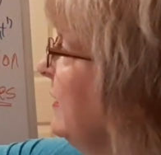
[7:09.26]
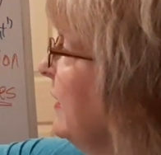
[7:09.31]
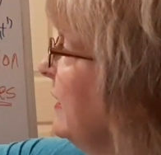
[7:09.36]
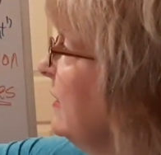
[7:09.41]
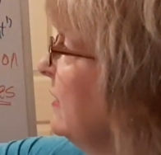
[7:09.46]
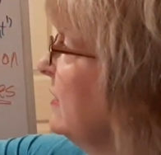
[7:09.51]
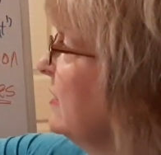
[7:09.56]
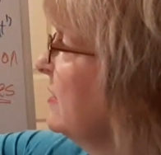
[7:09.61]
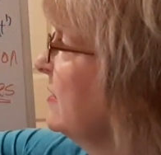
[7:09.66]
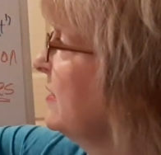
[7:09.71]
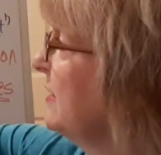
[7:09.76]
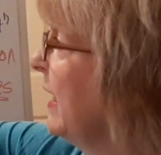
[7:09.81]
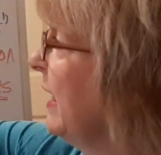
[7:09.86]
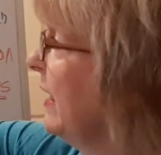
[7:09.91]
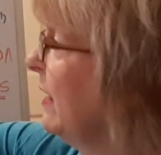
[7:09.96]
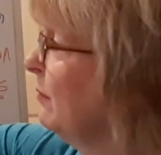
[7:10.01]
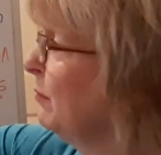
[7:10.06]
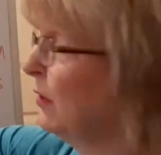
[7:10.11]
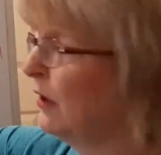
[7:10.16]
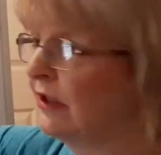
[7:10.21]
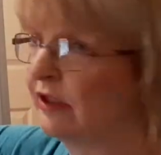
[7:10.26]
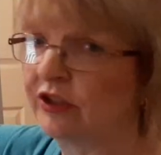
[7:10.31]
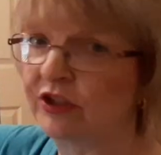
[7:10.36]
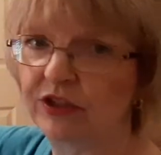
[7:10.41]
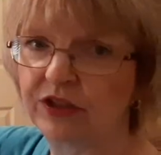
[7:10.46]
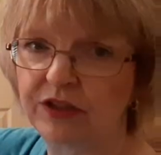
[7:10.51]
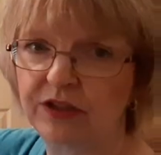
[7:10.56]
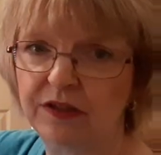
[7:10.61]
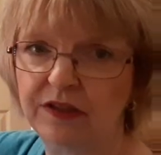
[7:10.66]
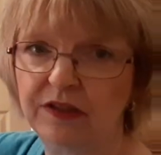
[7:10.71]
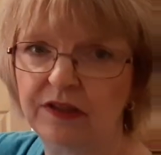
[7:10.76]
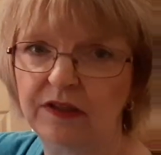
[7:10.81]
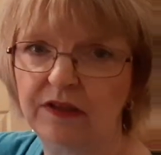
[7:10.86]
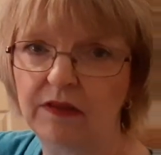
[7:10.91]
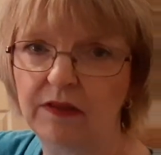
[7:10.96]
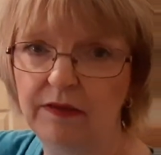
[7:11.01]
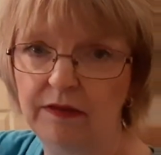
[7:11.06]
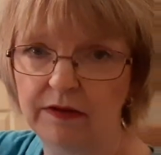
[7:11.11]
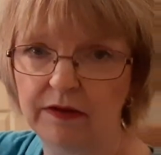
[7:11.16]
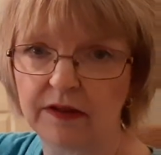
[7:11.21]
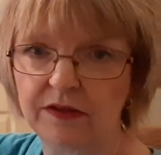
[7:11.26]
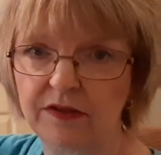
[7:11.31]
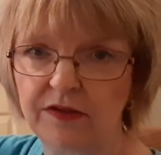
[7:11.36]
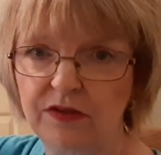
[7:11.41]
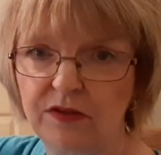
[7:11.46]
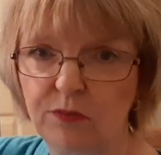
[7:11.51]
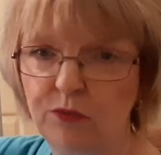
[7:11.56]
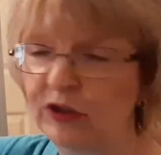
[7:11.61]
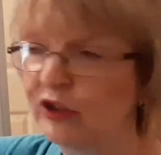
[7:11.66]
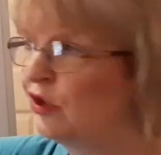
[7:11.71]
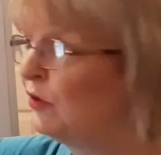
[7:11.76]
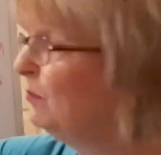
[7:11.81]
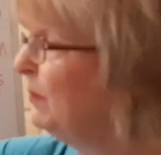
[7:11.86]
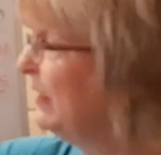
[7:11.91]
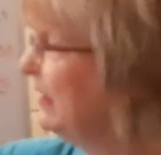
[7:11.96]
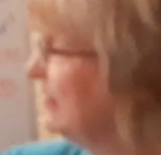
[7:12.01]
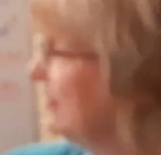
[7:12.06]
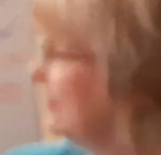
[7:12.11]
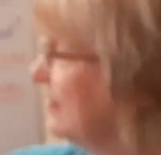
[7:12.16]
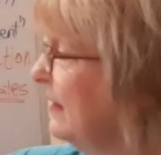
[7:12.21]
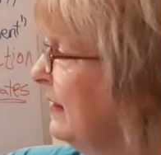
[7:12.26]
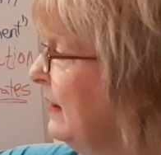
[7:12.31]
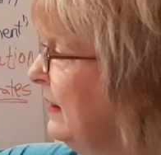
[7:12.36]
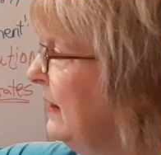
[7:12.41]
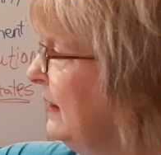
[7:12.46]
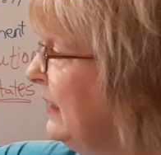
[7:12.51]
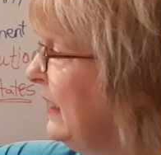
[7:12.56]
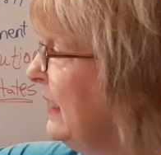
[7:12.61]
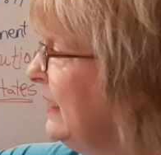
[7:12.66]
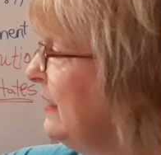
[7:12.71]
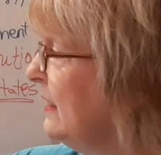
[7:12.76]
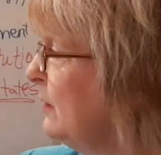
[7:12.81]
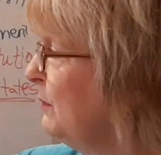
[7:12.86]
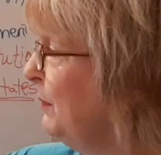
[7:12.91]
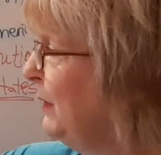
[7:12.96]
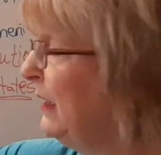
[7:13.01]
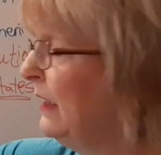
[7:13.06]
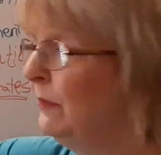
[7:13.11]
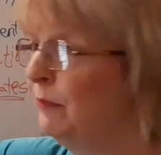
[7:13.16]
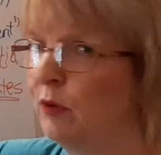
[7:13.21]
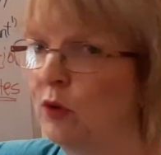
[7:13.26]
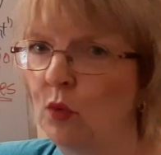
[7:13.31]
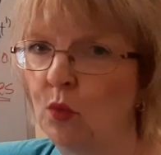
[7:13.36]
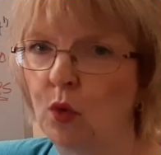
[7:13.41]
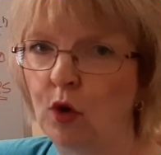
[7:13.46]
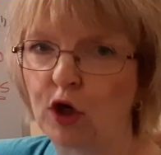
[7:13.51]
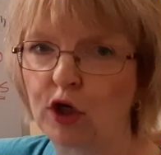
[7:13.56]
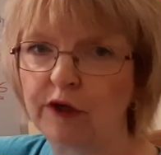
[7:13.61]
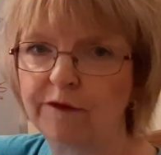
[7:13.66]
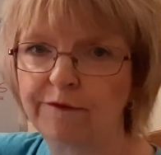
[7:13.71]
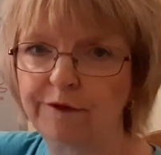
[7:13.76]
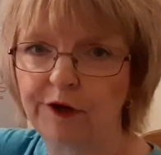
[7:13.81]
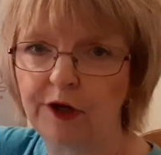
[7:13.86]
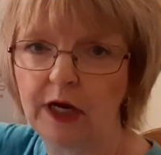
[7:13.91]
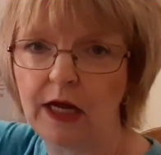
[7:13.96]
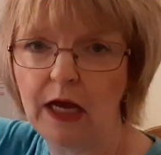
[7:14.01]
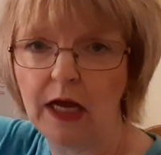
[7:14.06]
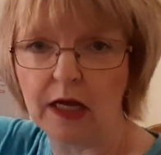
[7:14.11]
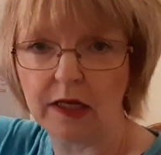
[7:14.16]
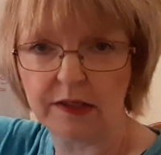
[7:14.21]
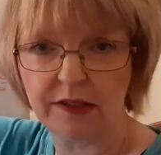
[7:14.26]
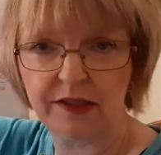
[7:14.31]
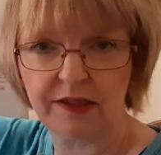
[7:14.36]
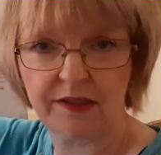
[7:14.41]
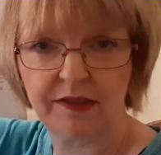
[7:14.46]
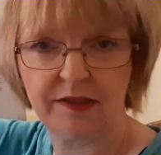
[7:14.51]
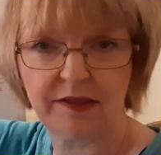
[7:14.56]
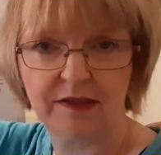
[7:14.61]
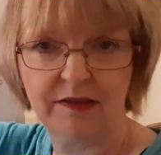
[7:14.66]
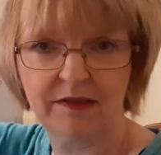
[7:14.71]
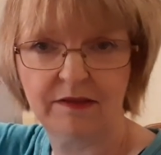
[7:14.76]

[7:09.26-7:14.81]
and established this, which means these people work for us.